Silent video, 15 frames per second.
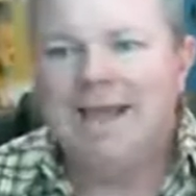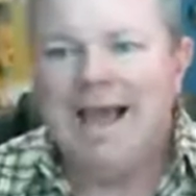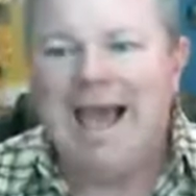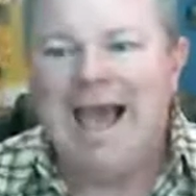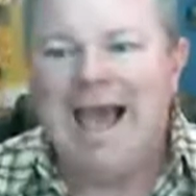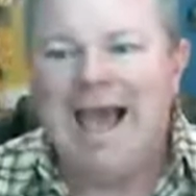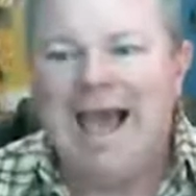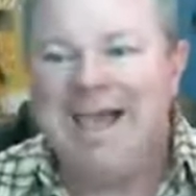
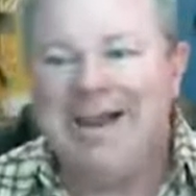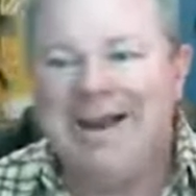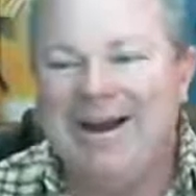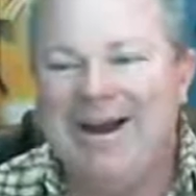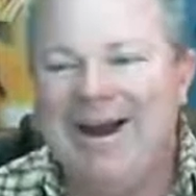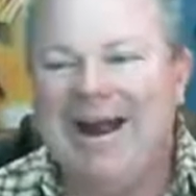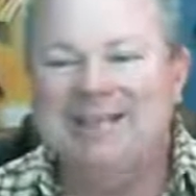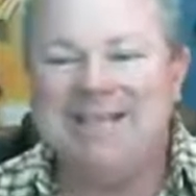Hi
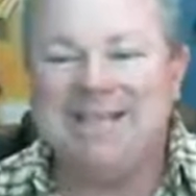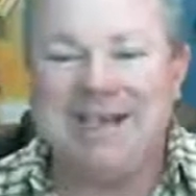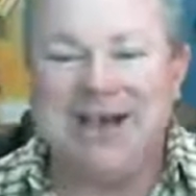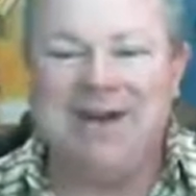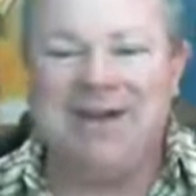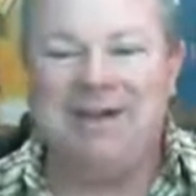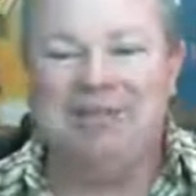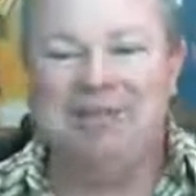there. How's
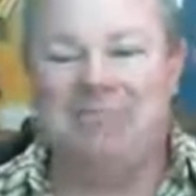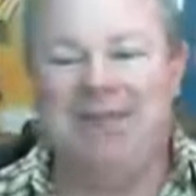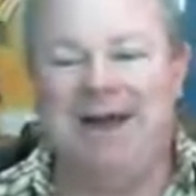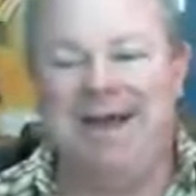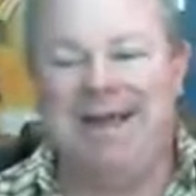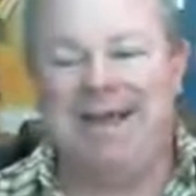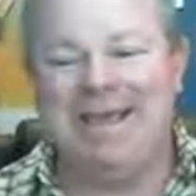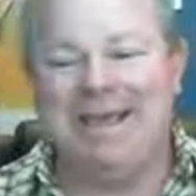it going,
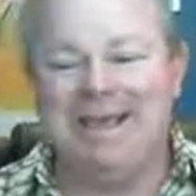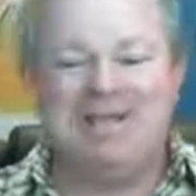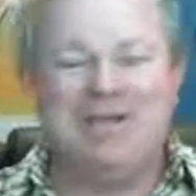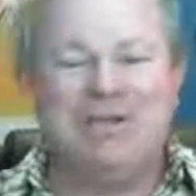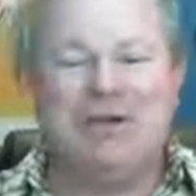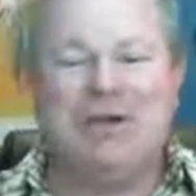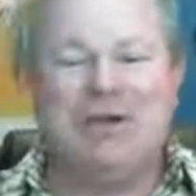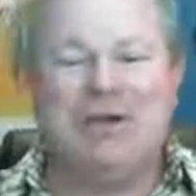everybody?
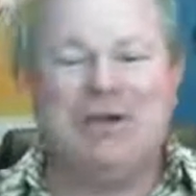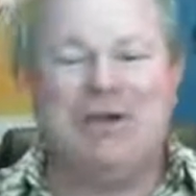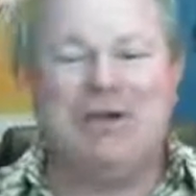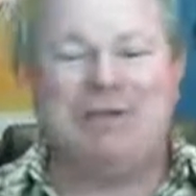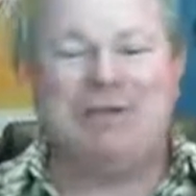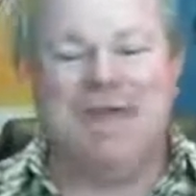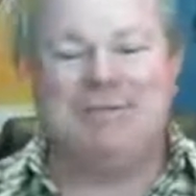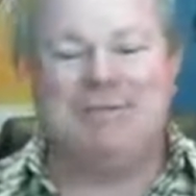It's your
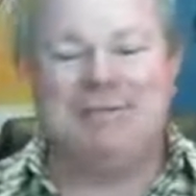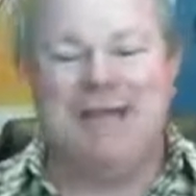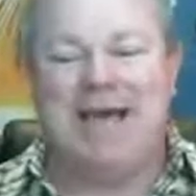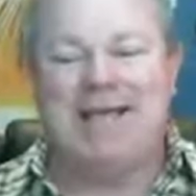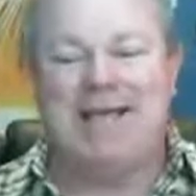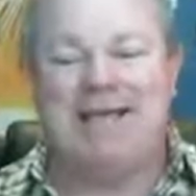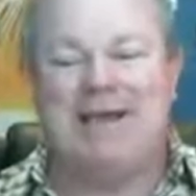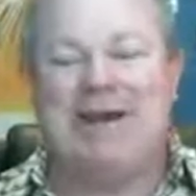good friend
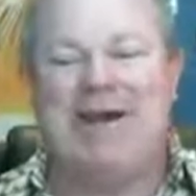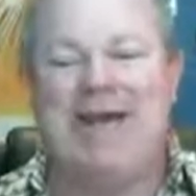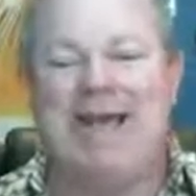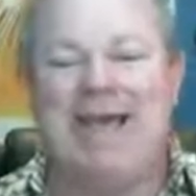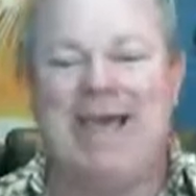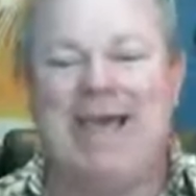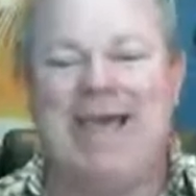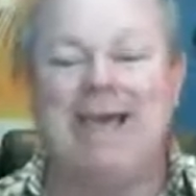James Knight
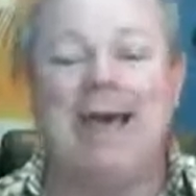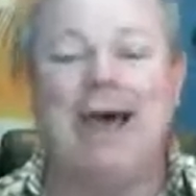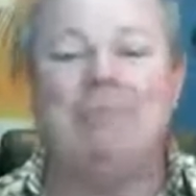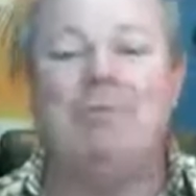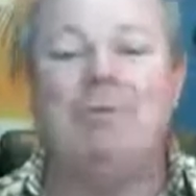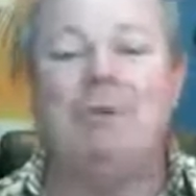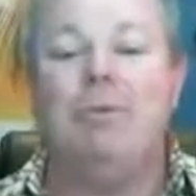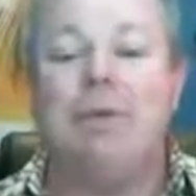here, and
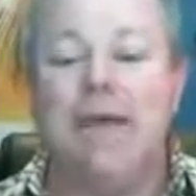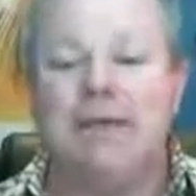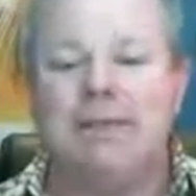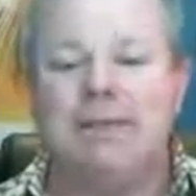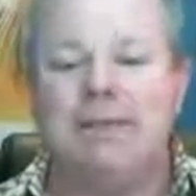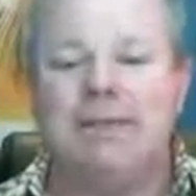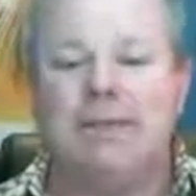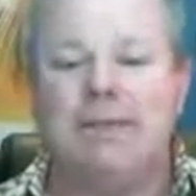we
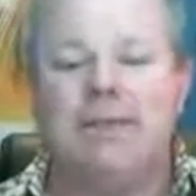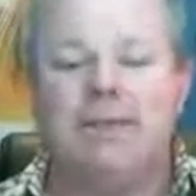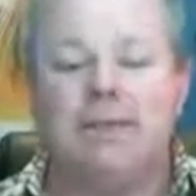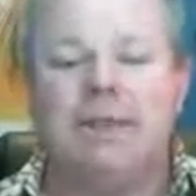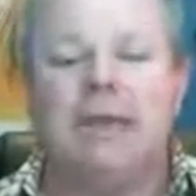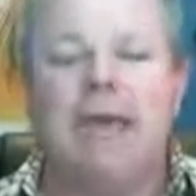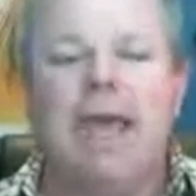got somebody.